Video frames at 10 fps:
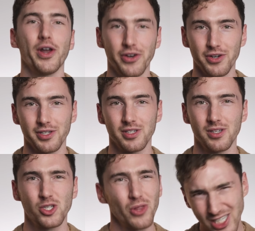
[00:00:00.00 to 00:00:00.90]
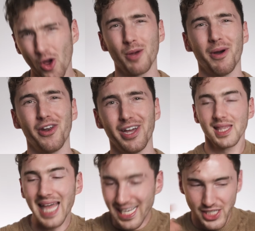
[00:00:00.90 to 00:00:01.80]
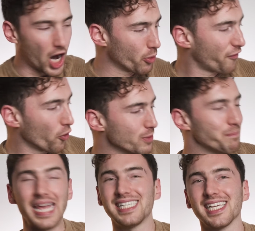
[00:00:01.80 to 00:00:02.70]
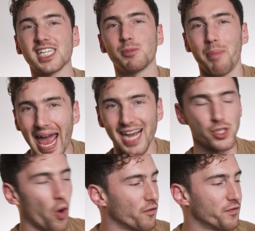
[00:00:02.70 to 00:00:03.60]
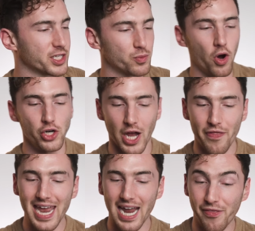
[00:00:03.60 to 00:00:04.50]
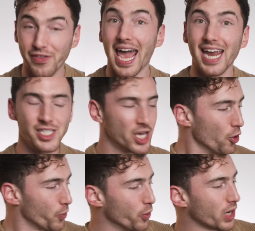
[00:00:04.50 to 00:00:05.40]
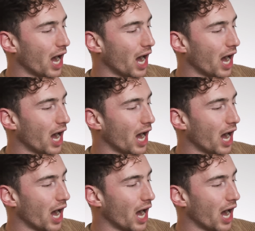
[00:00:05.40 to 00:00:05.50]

Wonders. So let's talk about it. Let's start with all the basic specs of this watch, and then at the end we will